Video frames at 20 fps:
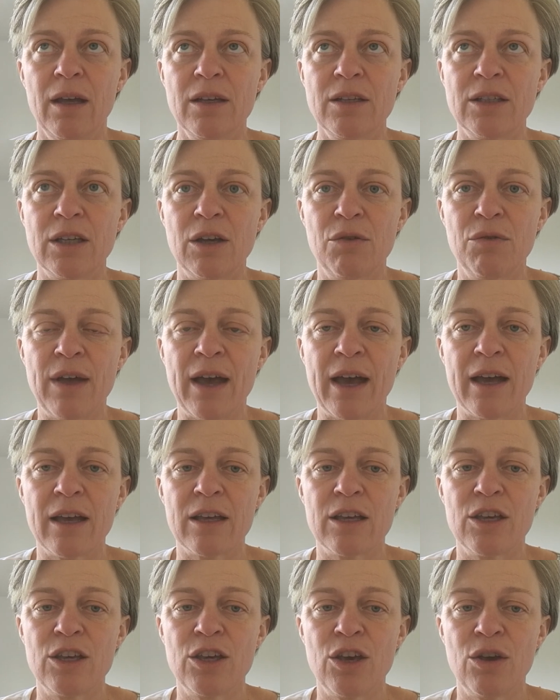so that
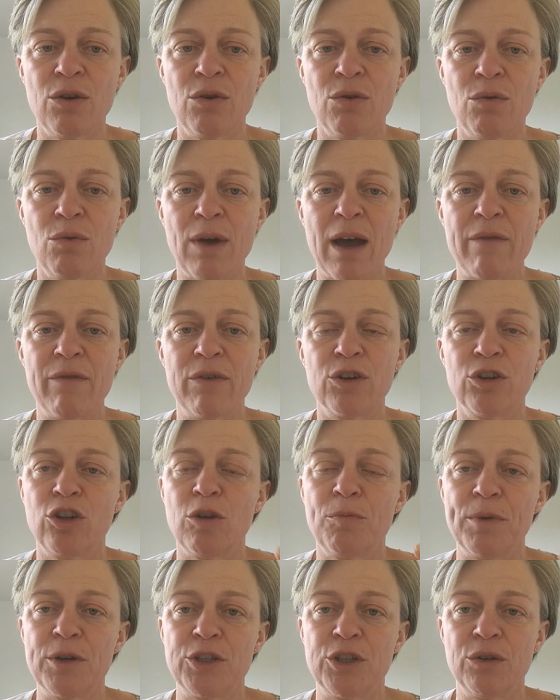you have a good
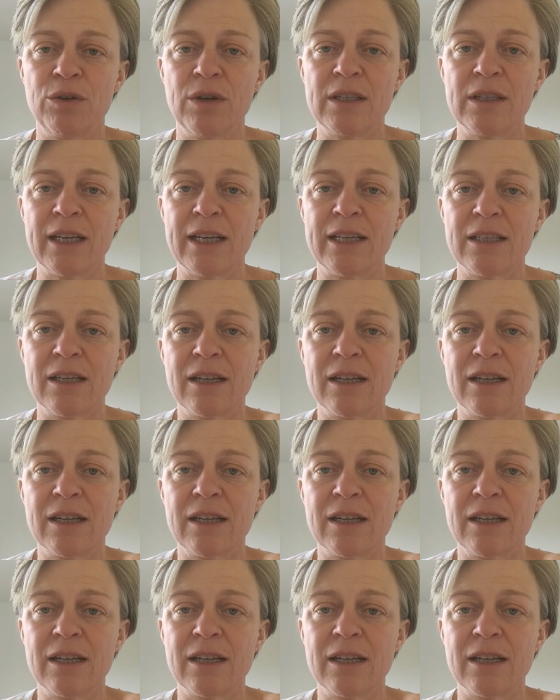opportunity